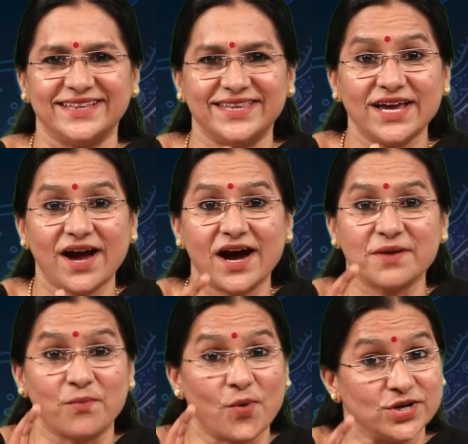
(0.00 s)
They
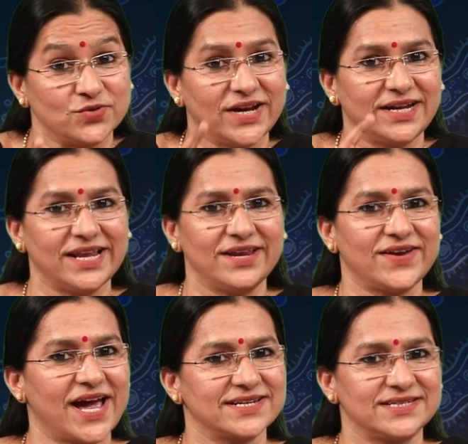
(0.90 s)
are moderately
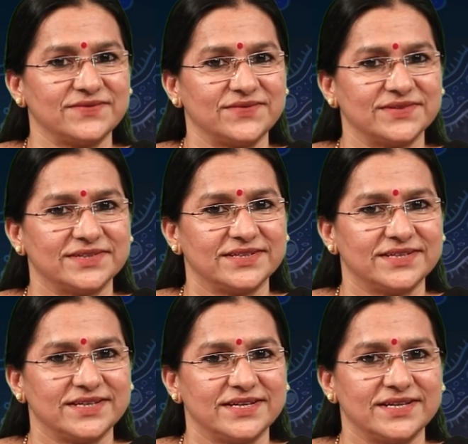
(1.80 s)
reactive.
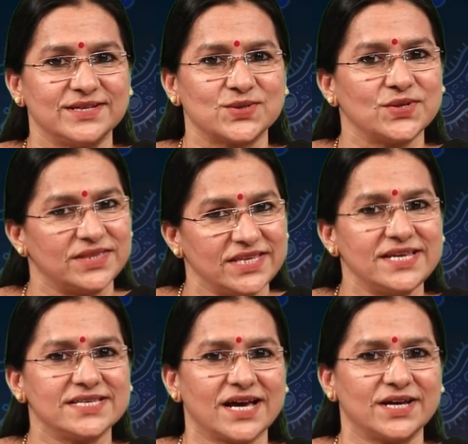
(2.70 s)
So,
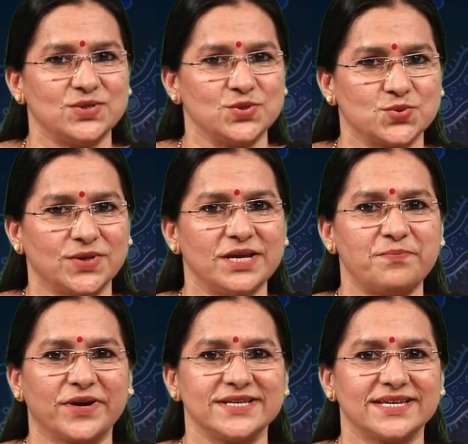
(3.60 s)
these are usually
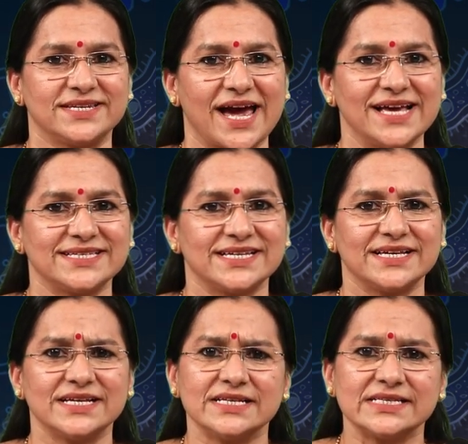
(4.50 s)
present as
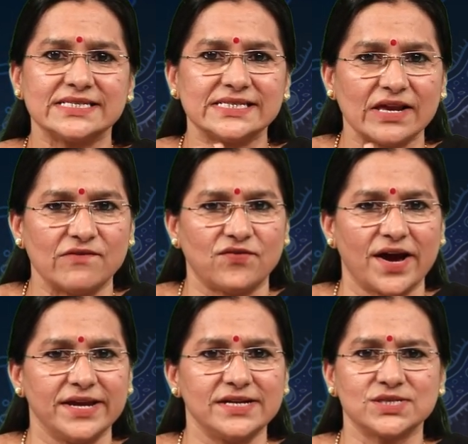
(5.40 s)

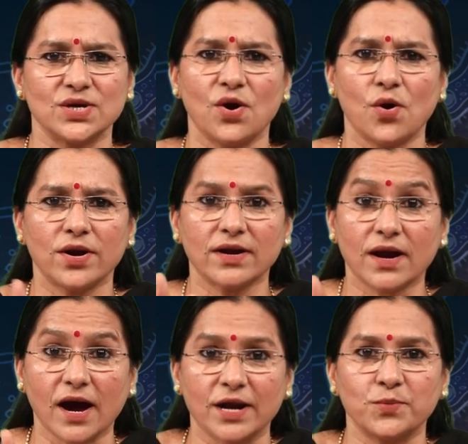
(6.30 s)
sulfides or
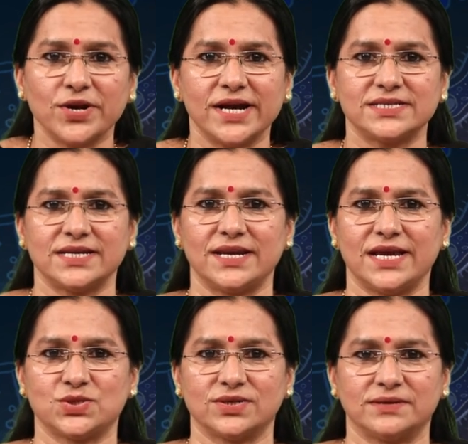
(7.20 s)
carbonates in
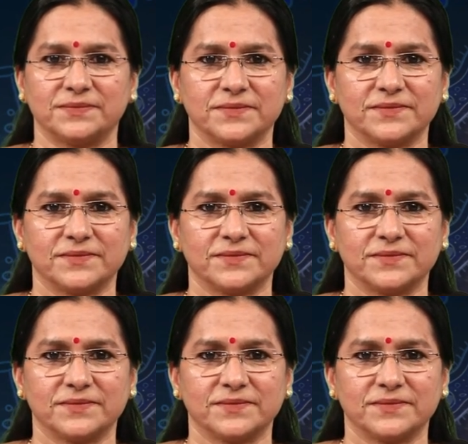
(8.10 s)
nature.